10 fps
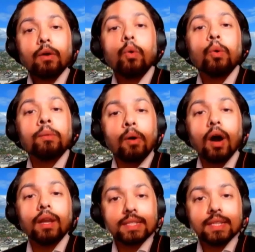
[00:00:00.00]
own
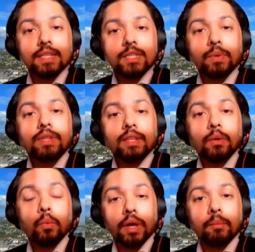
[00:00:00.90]
policies within the
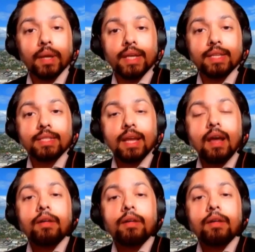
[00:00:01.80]
workplace